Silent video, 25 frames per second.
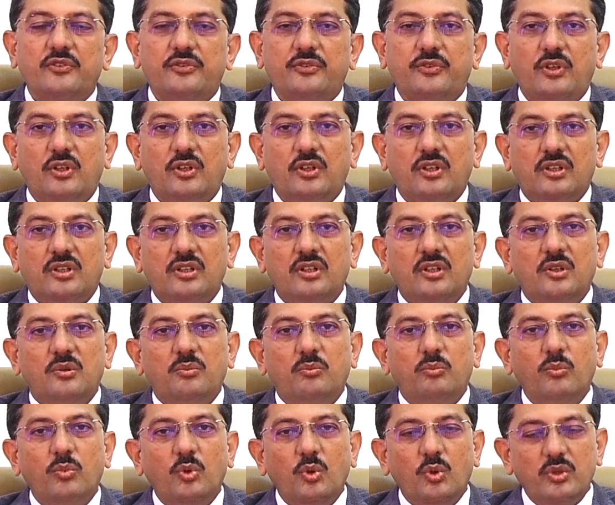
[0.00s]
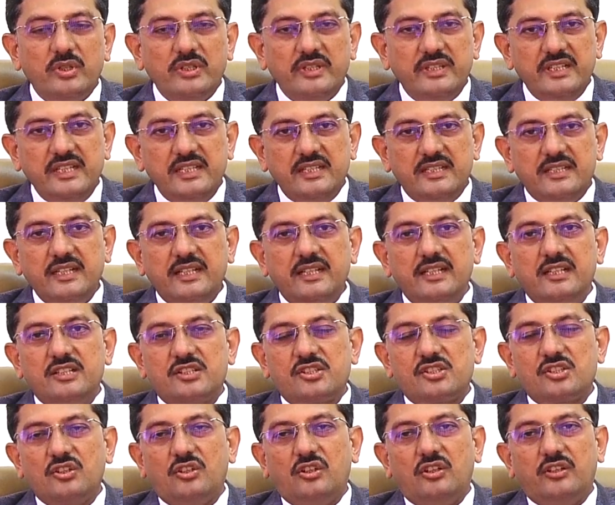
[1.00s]
For more
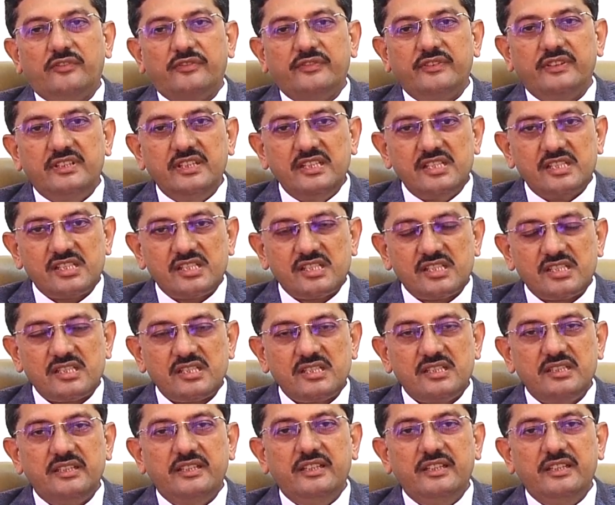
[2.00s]
details of this